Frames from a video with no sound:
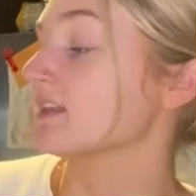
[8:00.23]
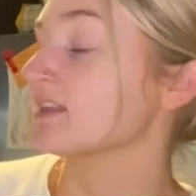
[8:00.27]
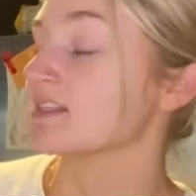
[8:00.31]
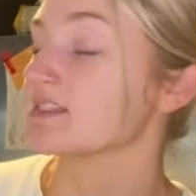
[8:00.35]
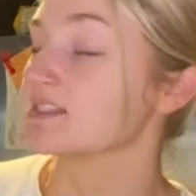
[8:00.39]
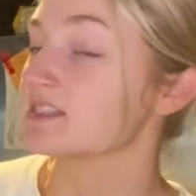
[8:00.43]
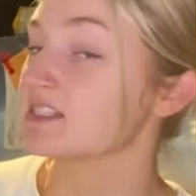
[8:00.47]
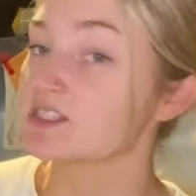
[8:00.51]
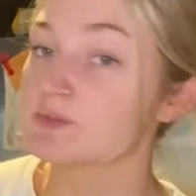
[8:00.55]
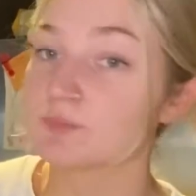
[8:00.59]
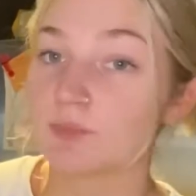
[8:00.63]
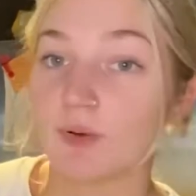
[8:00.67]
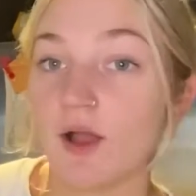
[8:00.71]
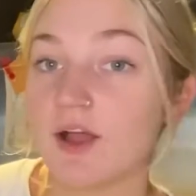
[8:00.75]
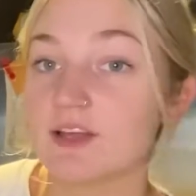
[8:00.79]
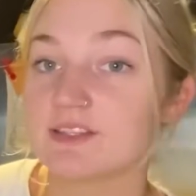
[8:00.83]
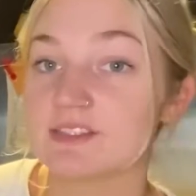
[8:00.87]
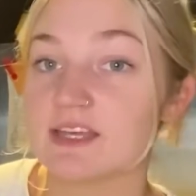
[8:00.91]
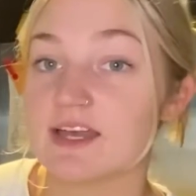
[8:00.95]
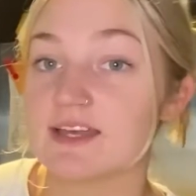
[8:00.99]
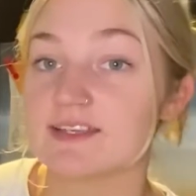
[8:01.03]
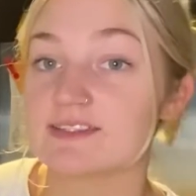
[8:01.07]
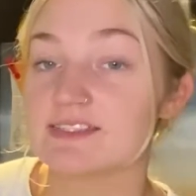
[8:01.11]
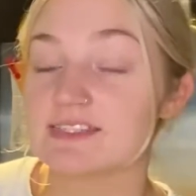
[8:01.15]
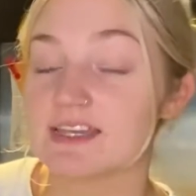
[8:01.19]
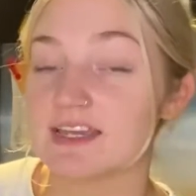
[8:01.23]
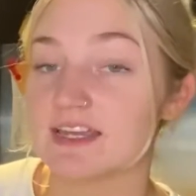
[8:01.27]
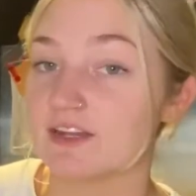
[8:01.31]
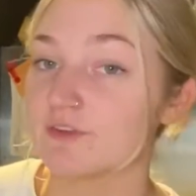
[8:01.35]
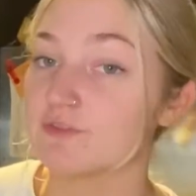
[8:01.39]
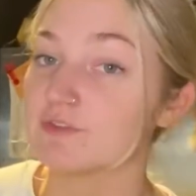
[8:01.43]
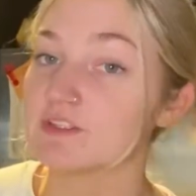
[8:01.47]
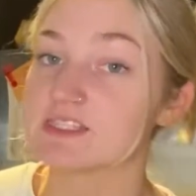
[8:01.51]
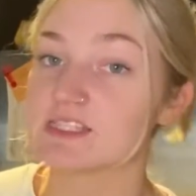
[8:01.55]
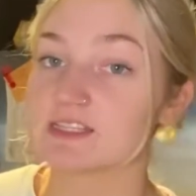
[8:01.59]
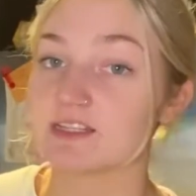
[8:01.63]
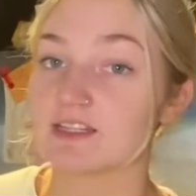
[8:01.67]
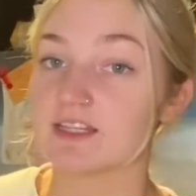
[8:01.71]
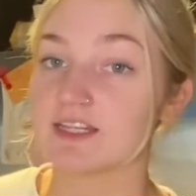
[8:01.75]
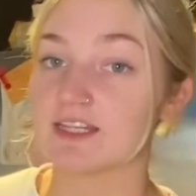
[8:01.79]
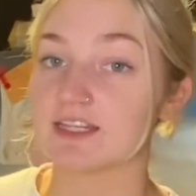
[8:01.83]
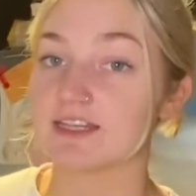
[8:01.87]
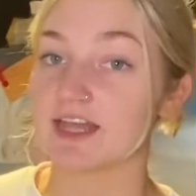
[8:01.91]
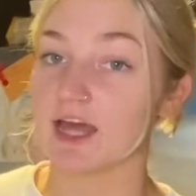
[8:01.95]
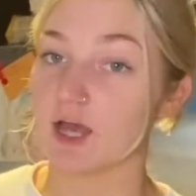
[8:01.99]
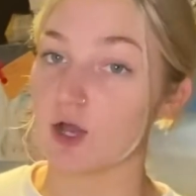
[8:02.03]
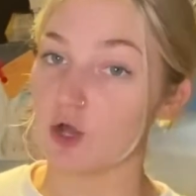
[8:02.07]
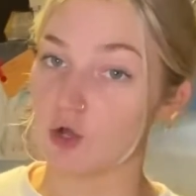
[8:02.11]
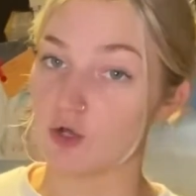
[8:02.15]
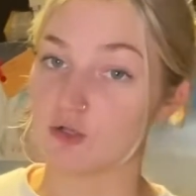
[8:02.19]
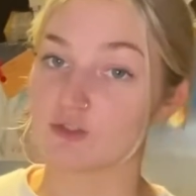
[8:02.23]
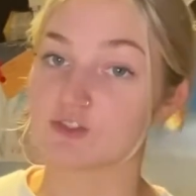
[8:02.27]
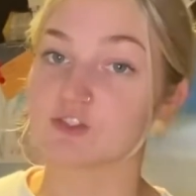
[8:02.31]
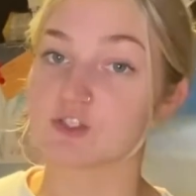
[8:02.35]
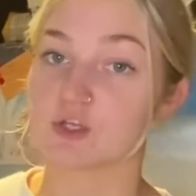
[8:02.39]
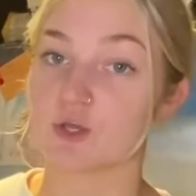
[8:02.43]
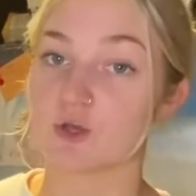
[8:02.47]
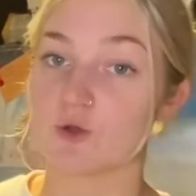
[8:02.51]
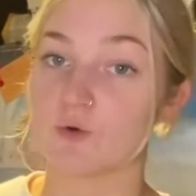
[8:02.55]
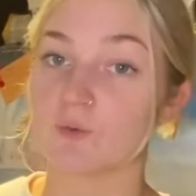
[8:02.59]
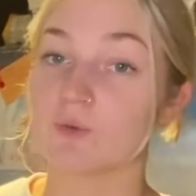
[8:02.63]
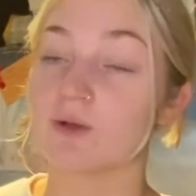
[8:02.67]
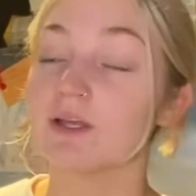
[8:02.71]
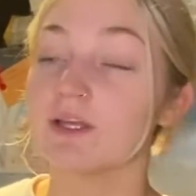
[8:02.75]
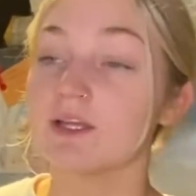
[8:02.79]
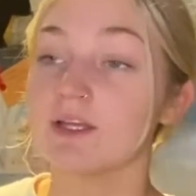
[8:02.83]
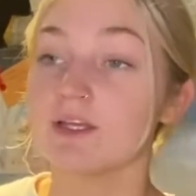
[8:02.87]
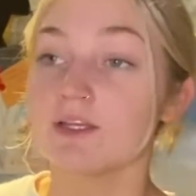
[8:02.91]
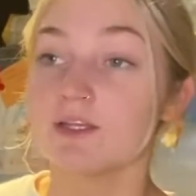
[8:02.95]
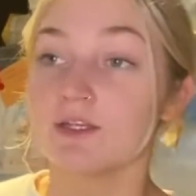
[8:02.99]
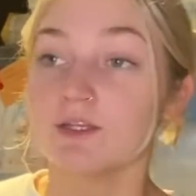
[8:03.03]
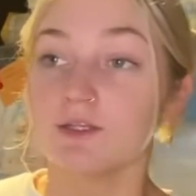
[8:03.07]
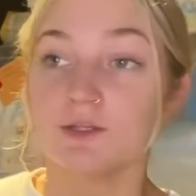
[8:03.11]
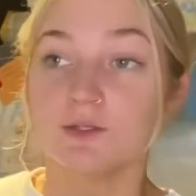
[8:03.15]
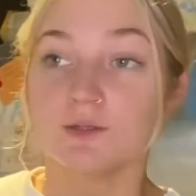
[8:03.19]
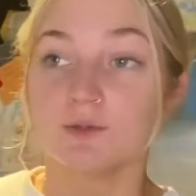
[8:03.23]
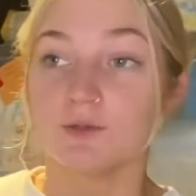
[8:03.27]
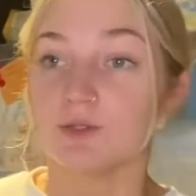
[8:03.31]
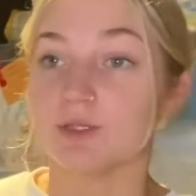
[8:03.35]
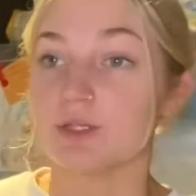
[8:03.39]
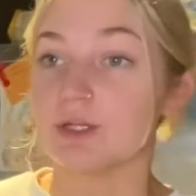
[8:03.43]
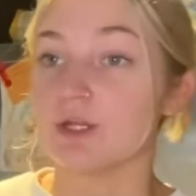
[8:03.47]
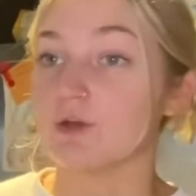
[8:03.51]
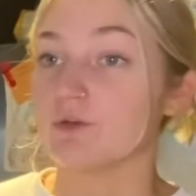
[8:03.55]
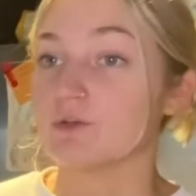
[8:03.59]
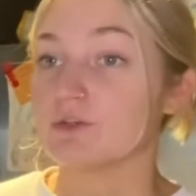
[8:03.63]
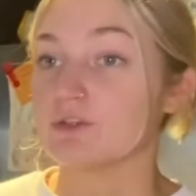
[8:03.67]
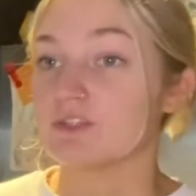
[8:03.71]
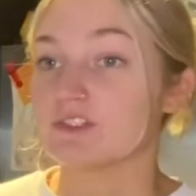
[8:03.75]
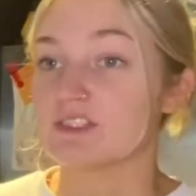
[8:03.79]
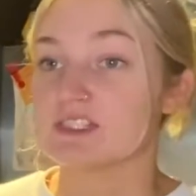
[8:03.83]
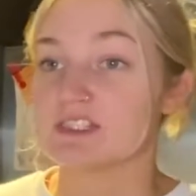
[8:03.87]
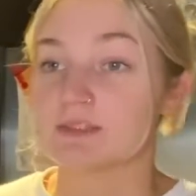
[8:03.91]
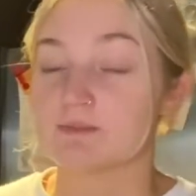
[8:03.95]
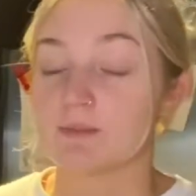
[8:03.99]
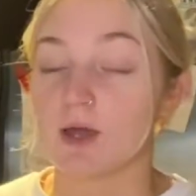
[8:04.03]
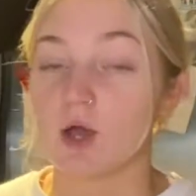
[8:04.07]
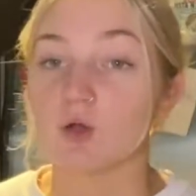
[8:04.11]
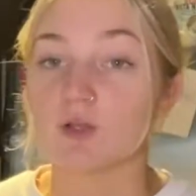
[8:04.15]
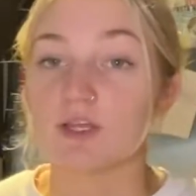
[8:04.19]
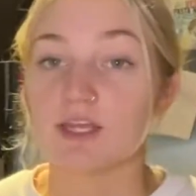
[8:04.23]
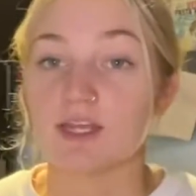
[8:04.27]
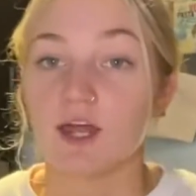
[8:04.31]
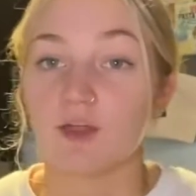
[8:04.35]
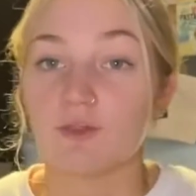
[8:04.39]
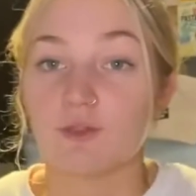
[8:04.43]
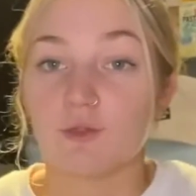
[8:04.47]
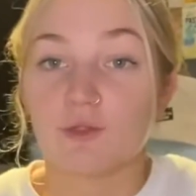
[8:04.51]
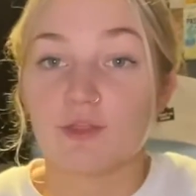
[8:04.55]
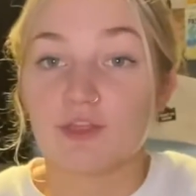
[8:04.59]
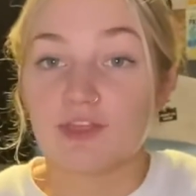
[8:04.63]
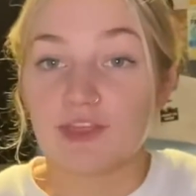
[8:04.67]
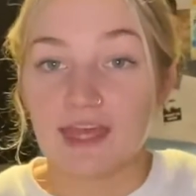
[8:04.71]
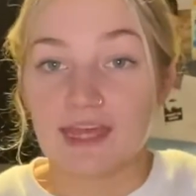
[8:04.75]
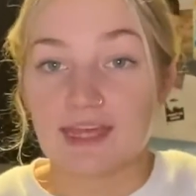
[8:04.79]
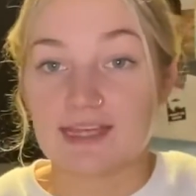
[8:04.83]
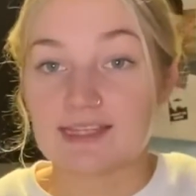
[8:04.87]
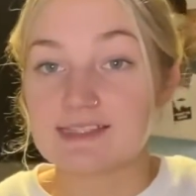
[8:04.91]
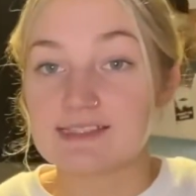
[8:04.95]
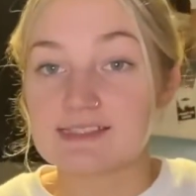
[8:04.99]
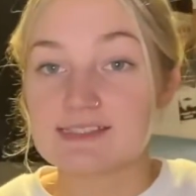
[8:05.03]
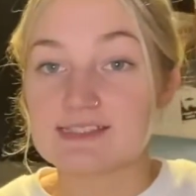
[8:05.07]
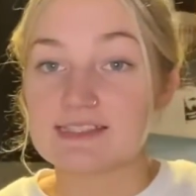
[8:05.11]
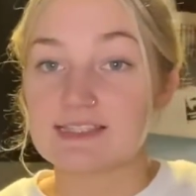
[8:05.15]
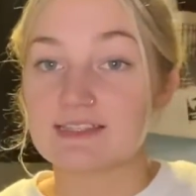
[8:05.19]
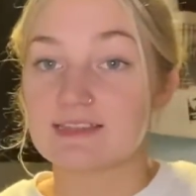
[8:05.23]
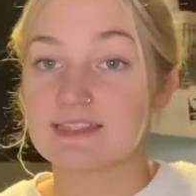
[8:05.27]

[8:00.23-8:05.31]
this is processed in a facility that also, you know, uses milk and other things.